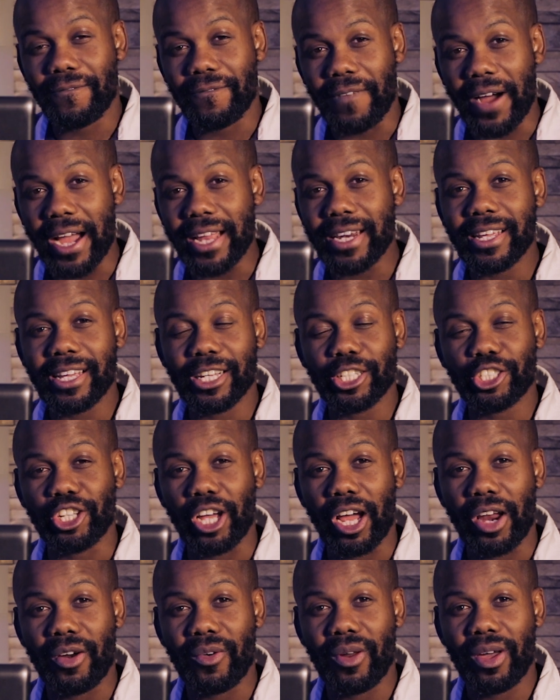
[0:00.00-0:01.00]
finding a
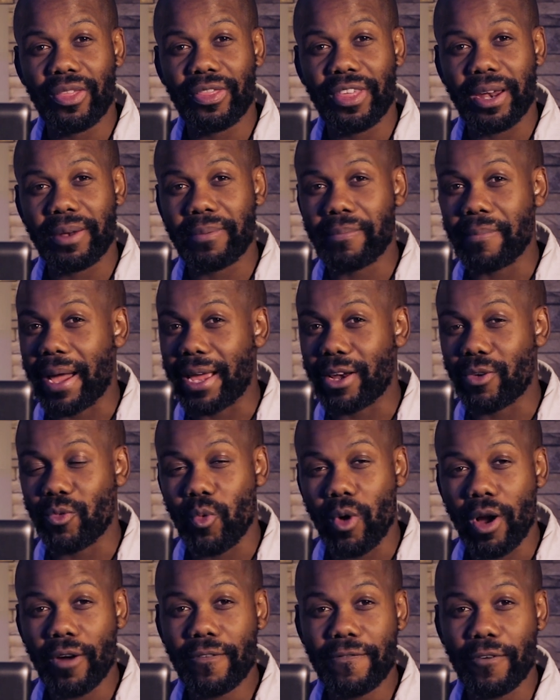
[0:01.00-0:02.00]
genre that might
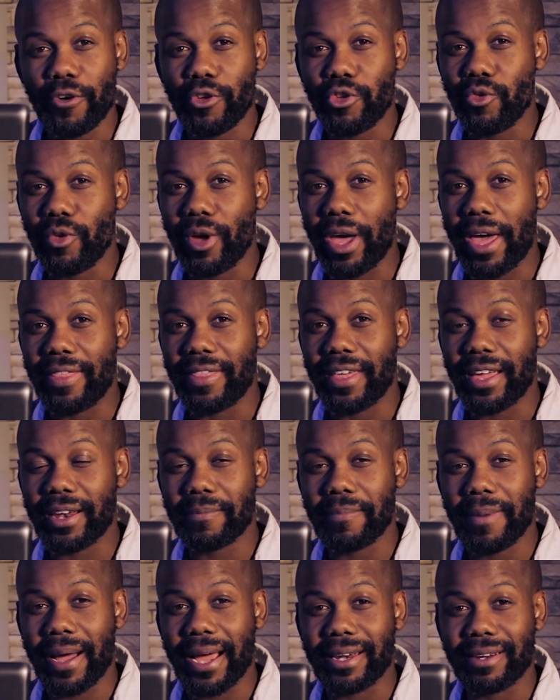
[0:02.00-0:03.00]
work for you and
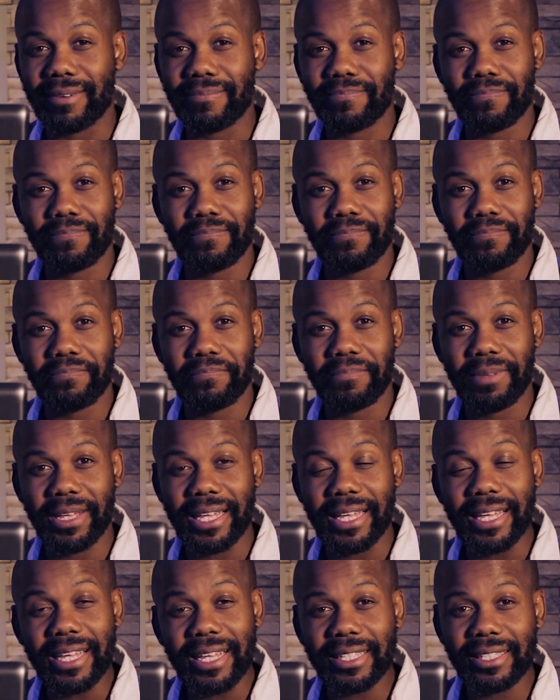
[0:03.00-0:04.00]
that might
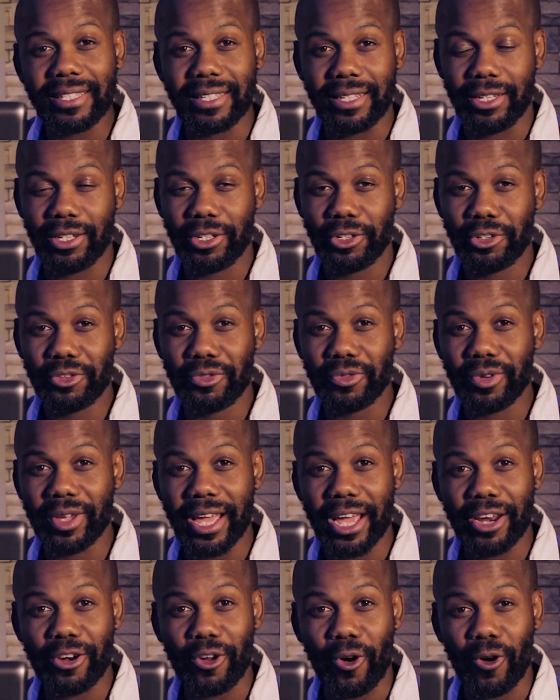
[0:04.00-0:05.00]
be easy to
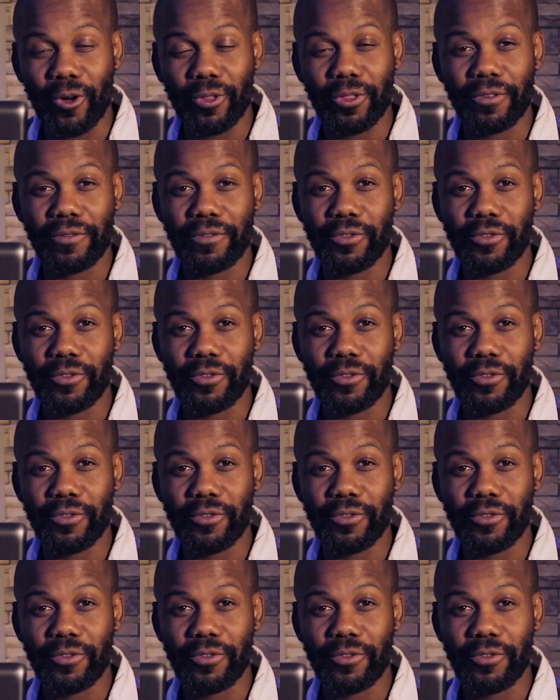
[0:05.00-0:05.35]
get all the